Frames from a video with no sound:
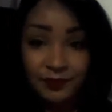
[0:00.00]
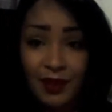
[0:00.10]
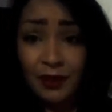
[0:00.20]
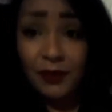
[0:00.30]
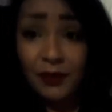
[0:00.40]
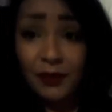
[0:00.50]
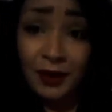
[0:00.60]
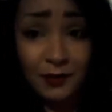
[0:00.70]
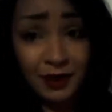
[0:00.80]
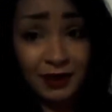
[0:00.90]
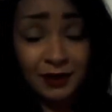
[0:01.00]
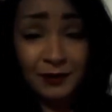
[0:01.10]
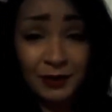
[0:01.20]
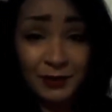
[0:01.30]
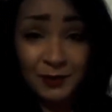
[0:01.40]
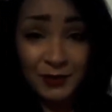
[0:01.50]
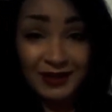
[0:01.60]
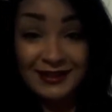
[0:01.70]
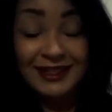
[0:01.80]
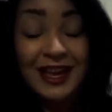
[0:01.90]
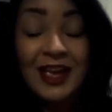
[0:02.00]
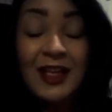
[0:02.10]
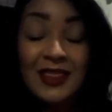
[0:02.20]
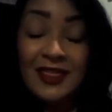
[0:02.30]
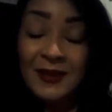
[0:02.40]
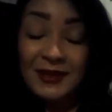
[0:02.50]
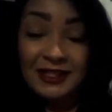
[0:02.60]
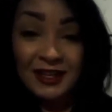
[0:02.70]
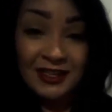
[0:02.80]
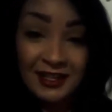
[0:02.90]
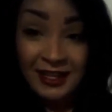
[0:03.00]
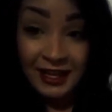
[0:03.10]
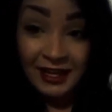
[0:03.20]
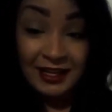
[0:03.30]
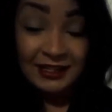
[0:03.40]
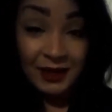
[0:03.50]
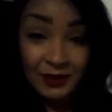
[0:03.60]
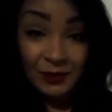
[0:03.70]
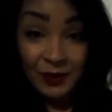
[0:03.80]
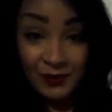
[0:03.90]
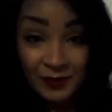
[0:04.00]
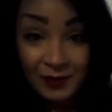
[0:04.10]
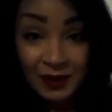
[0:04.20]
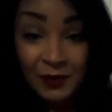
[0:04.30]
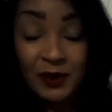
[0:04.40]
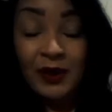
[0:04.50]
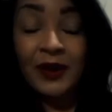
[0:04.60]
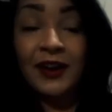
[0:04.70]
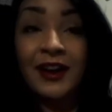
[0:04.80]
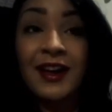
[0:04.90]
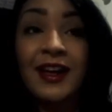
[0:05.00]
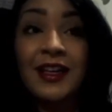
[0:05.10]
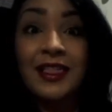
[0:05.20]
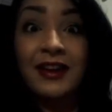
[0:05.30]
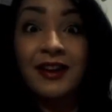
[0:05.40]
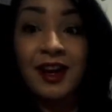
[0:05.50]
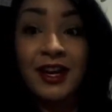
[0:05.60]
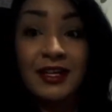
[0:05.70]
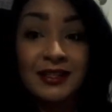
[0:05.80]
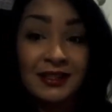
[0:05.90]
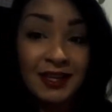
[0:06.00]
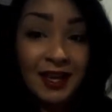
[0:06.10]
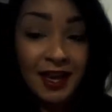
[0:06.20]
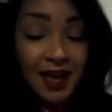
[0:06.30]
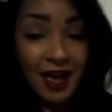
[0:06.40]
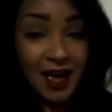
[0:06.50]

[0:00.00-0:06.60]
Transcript: I don't think anyone in my group was. Let me tell you, the ladies that went with me were hilarious.